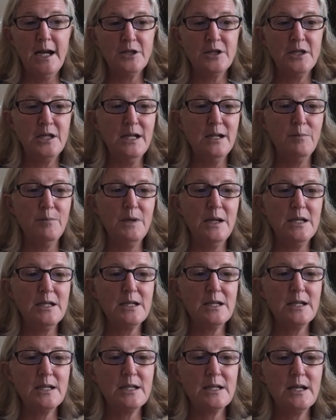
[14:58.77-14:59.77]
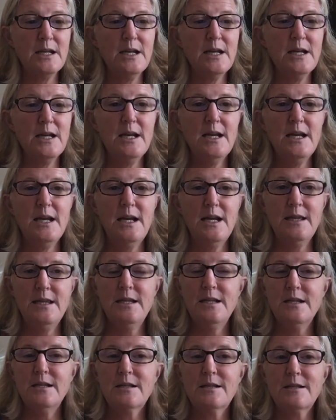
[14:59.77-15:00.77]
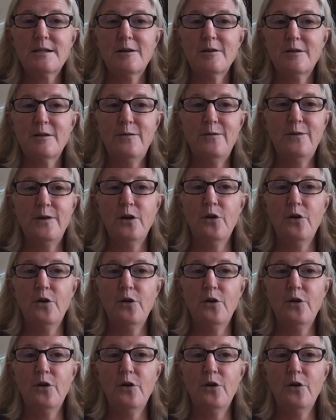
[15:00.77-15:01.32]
as-needed basis, and then start